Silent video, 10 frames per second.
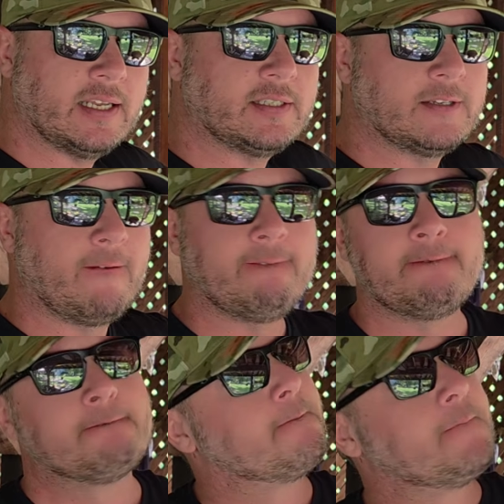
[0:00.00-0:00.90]
this,
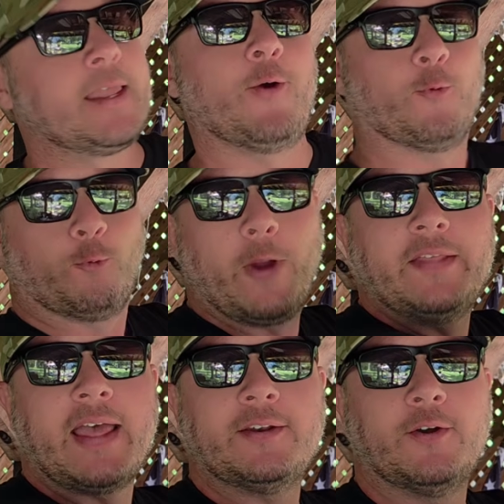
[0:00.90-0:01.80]

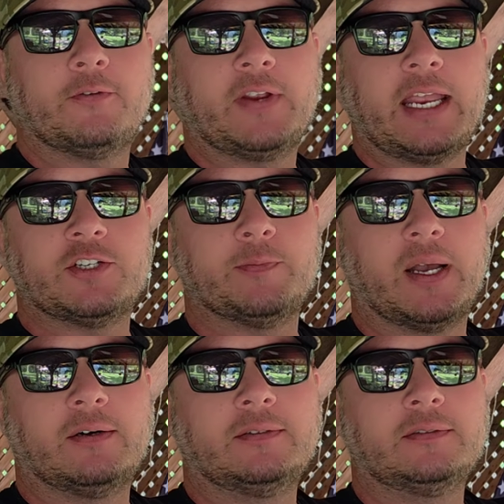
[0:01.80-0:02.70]
ring that notification
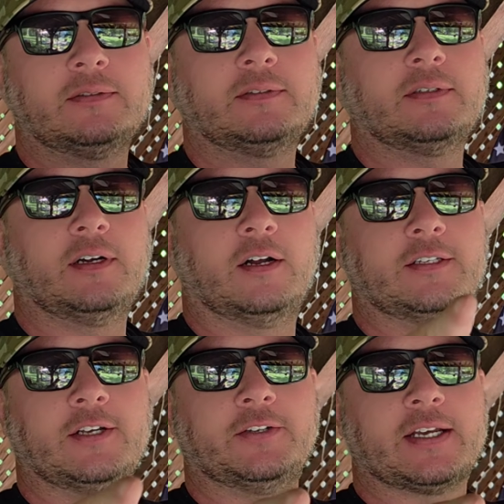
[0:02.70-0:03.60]
bell.
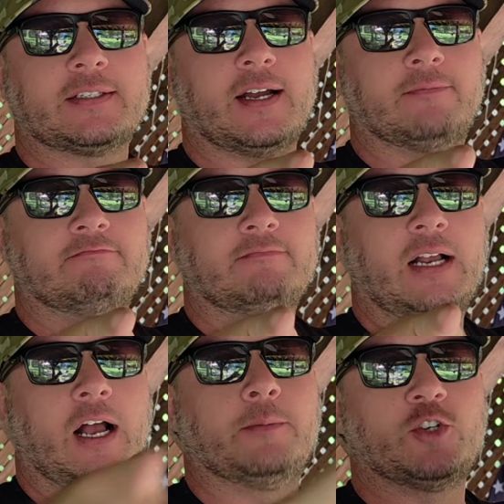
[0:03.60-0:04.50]
Until next time,
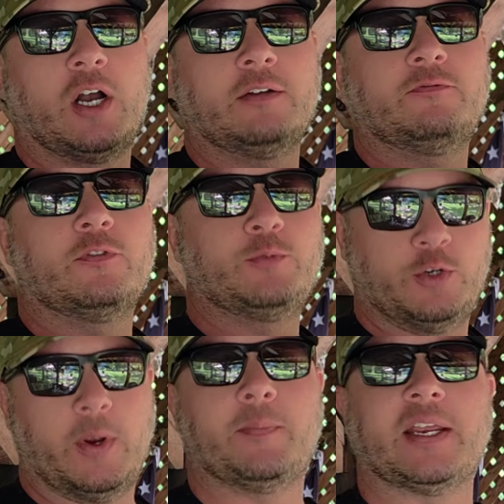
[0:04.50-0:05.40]
I'm John from
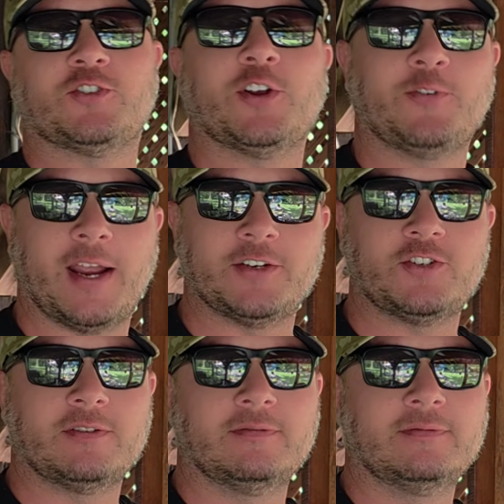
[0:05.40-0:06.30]
2A Patriot
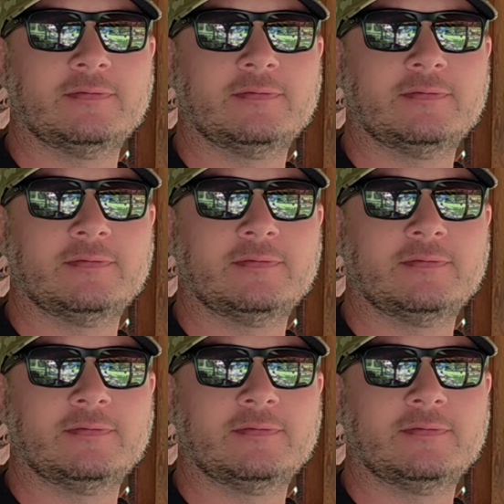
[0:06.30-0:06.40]
Ranch.